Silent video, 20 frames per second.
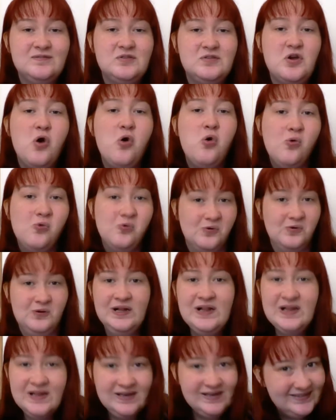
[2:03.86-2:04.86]
cool.
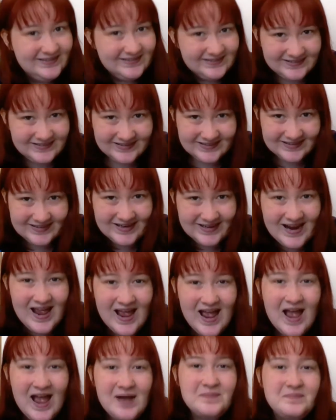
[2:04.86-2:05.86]

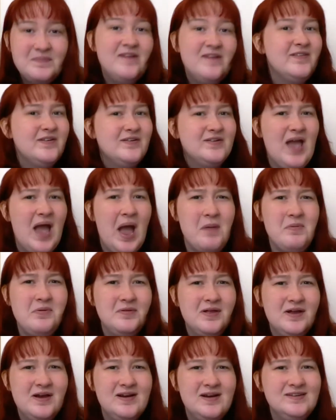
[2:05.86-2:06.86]
My
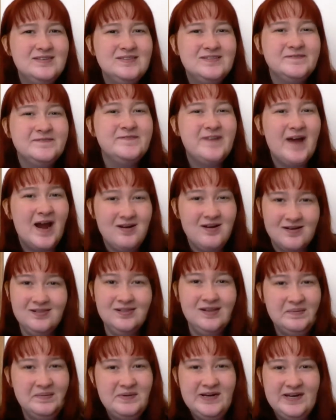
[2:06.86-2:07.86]
vocabulary is very
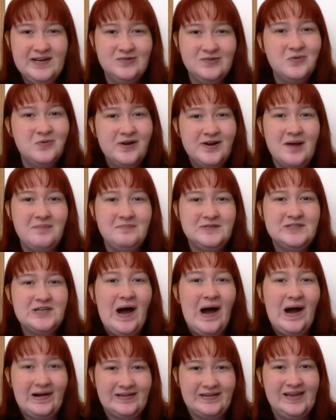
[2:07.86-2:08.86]
limited when I'm
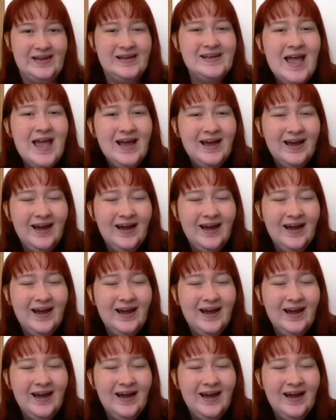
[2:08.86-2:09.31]
talking.